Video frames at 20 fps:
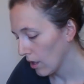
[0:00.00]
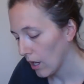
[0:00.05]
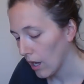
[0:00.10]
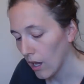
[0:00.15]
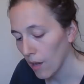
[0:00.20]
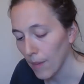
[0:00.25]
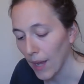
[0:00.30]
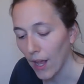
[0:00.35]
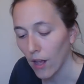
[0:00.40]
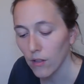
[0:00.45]

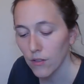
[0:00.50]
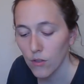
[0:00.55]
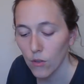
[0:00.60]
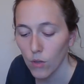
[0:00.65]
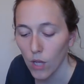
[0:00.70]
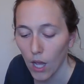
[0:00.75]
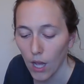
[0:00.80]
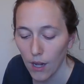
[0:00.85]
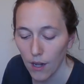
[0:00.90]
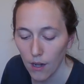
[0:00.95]
I also
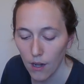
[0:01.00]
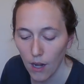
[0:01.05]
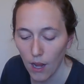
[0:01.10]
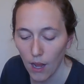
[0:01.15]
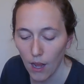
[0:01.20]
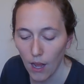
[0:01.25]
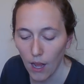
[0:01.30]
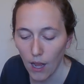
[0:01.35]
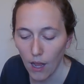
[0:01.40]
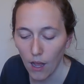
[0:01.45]
got
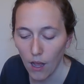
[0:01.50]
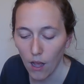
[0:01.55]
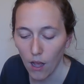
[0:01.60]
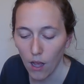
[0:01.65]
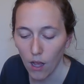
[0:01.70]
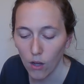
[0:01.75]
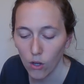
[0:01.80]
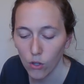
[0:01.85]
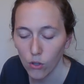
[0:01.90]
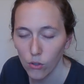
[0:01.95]

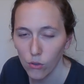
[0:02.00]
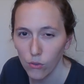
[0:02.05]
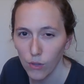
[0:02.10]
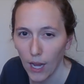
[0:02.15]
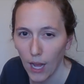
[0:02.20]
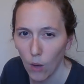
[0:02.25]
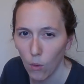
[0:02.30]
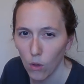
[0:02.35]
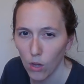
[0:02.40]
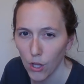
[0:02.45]
Hoot
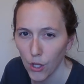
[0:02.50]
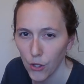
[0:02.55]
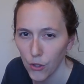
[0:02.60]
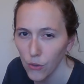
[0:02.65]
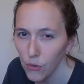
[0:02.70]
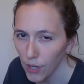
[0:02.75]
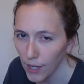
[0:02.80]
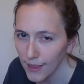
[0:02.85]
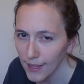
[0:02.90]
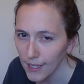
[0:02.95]
Owl
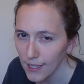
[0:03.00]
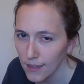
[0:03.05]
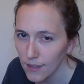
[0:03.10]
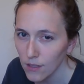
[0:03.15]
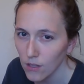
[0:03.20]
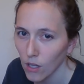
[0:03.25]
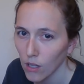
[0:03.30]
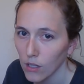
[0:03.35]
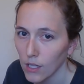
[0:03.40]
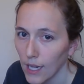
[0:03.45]
Hoot, I think it's
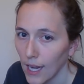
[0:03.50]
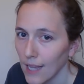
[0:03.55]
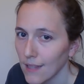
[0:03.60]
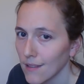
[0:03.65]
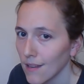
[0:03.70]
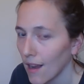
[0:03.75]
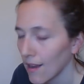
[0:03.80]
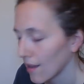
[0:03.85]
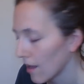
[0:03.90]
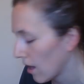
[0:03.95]
called. It has
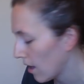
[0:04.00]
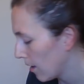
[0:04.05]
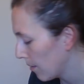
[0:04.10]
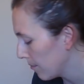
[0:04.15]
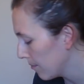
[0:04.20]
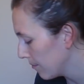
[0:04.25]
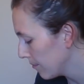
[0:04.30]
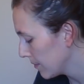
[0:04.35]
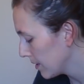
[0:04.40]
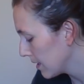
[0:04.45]
not
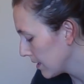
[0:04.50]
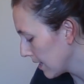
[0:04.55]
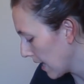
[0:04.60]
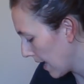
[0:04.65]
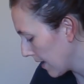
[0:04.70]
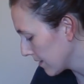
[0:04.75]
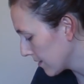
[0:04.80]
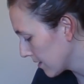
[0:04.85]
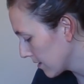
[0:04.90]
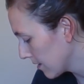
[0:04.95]
come
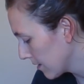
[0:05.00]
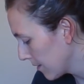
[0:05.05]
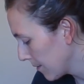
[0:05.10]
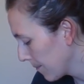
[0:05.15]
yet.